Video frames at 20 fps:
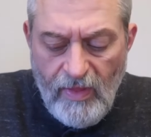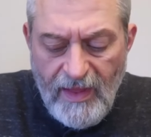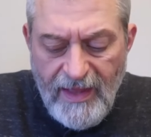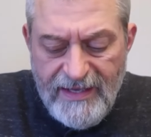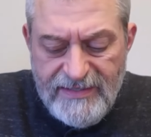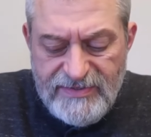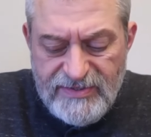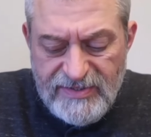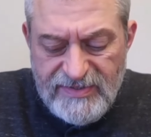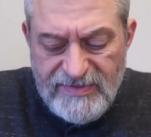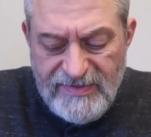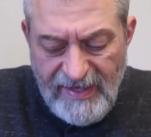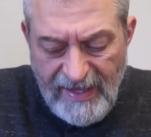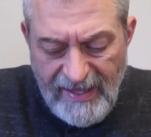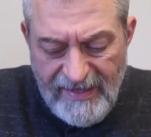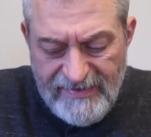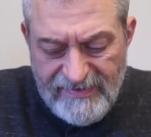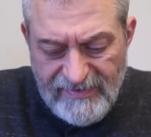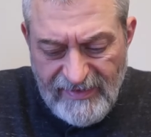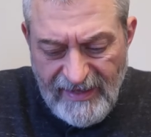it just
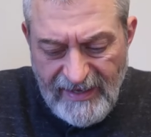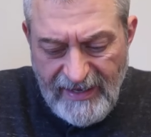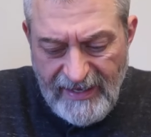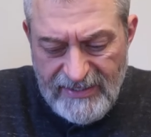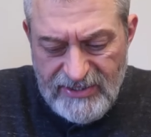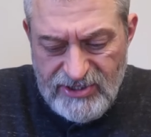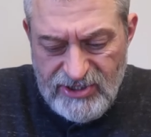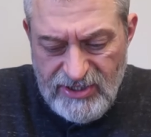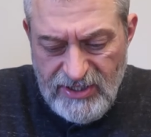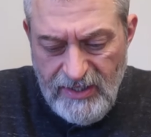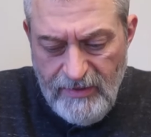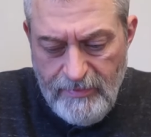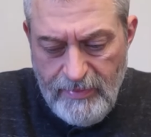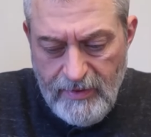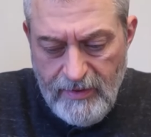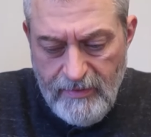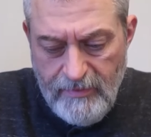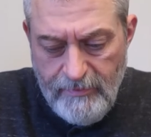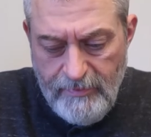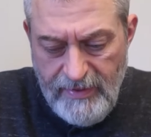tastes like a cheap
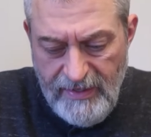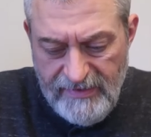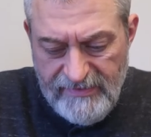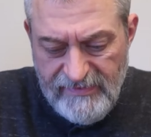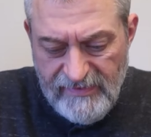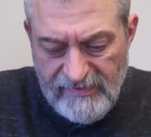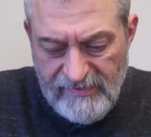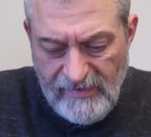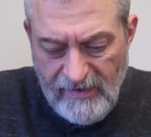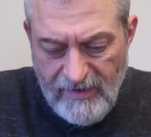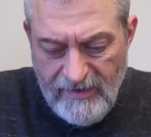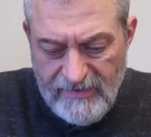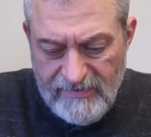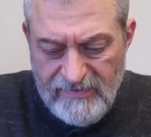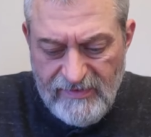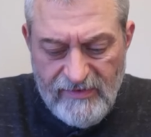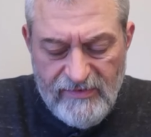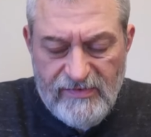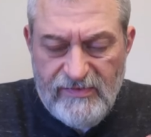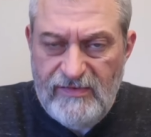pizza sauce.
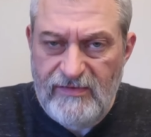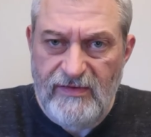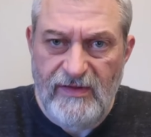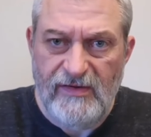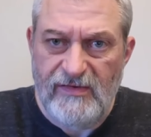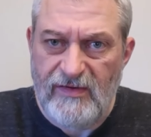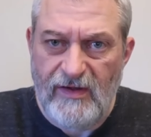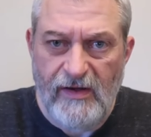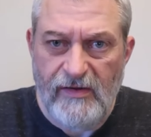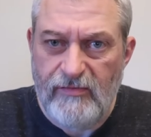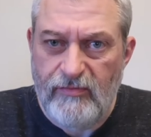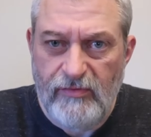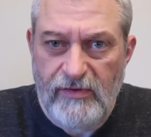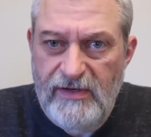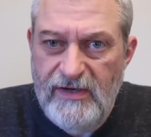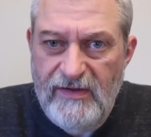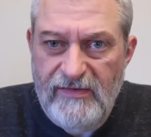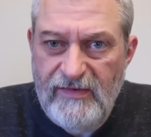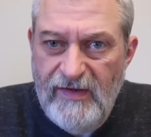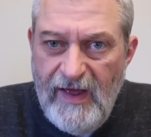The sauce really
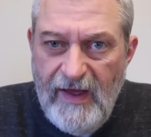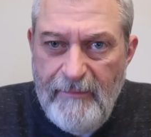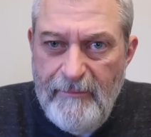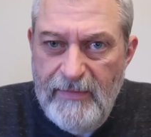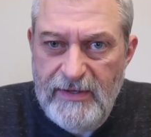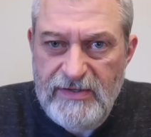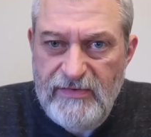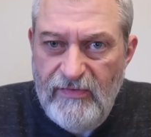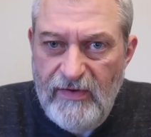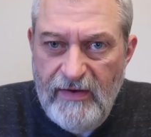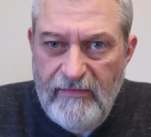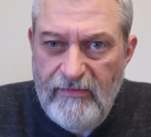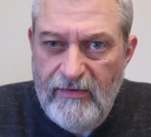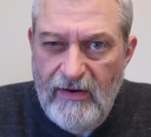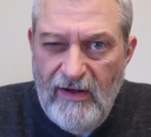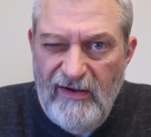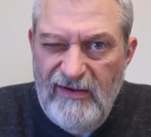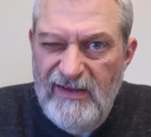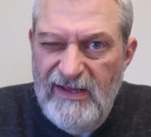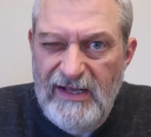doesn't have much flavor at
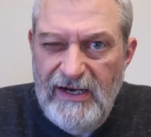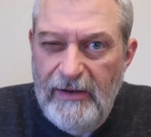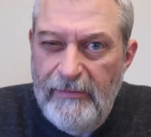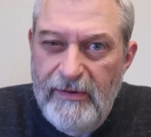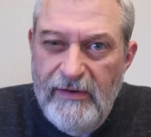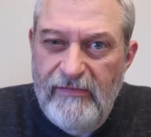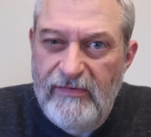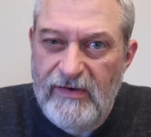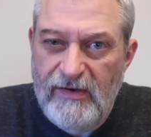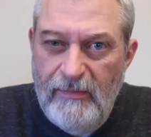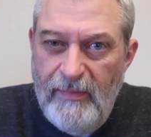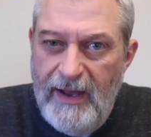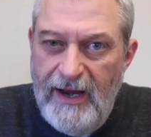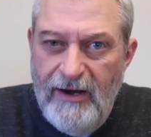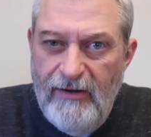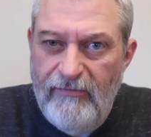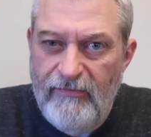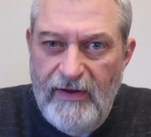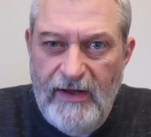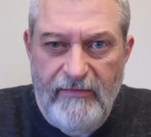all. You get a little bit of a
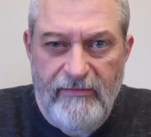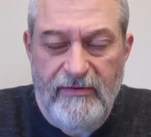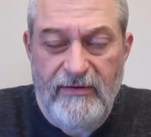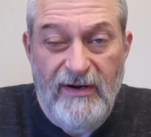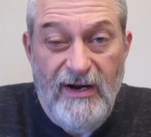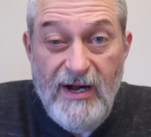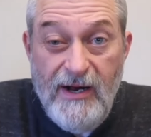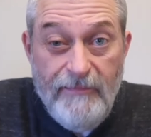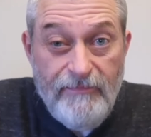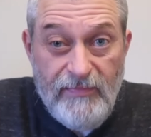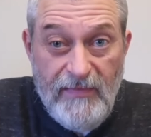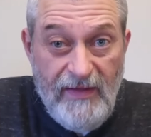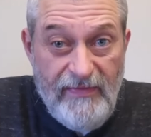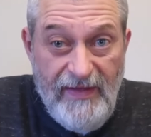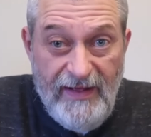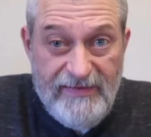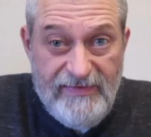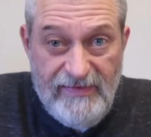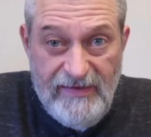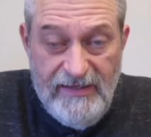tomato flavor and
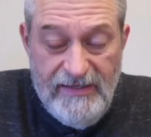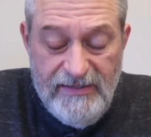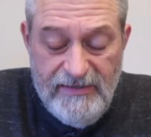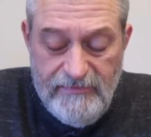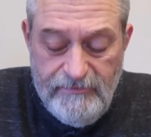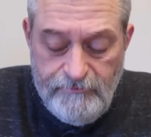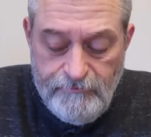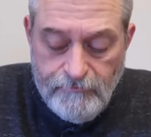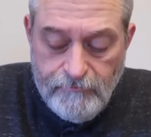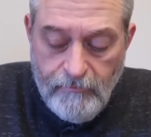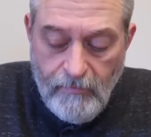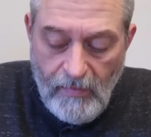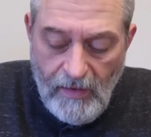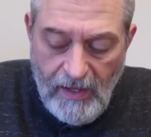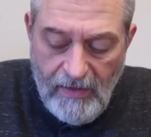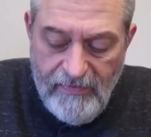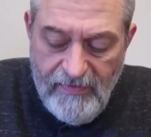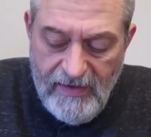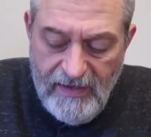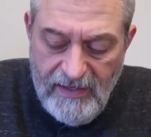that's it.
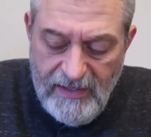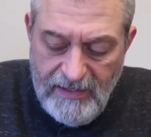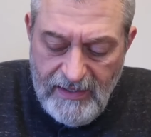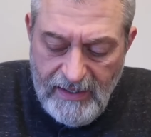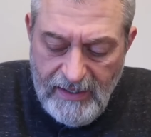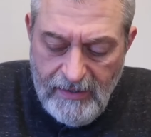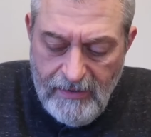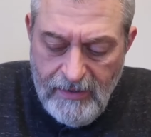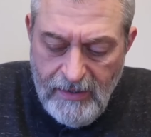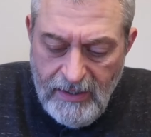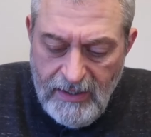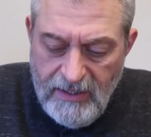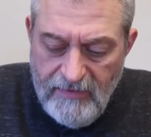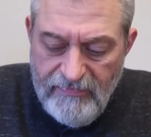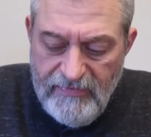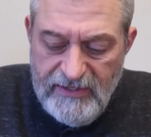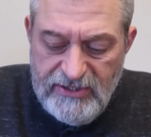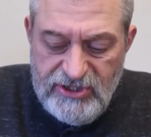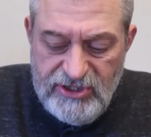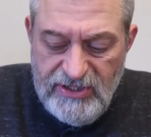And then
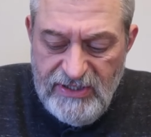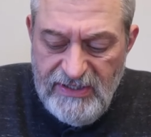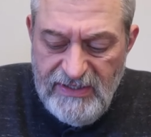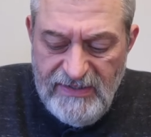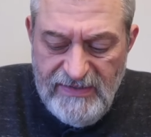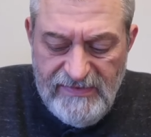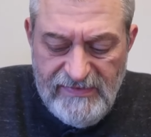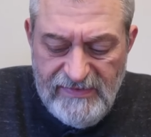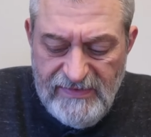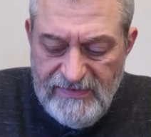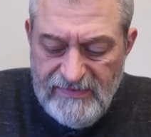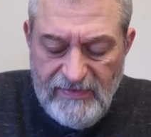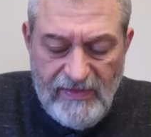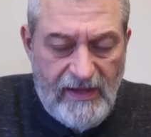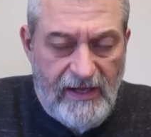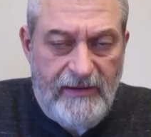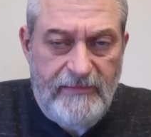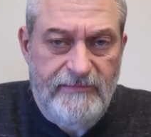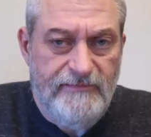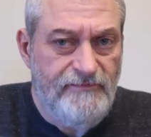the cheese is
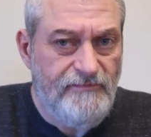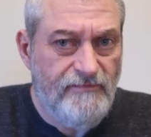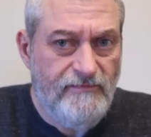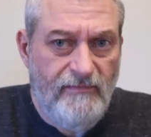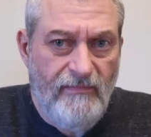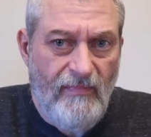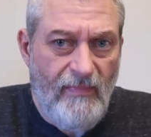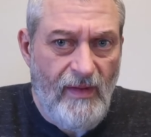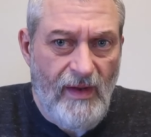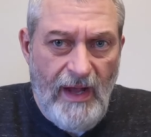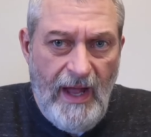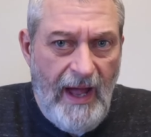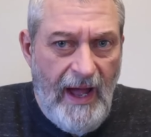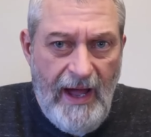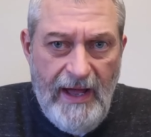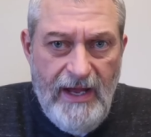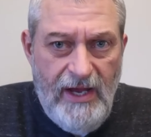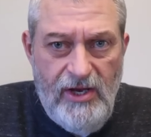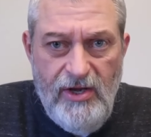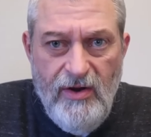like,
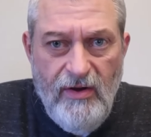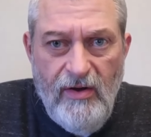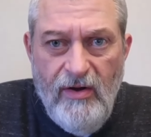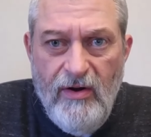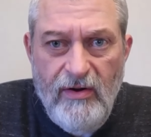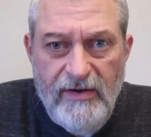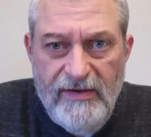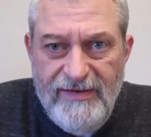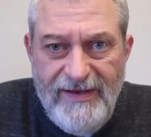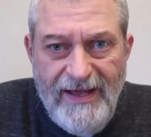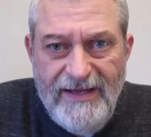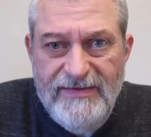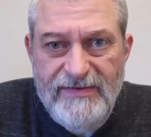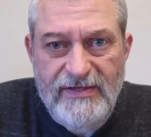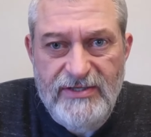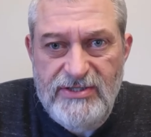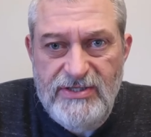you don't hardly taste the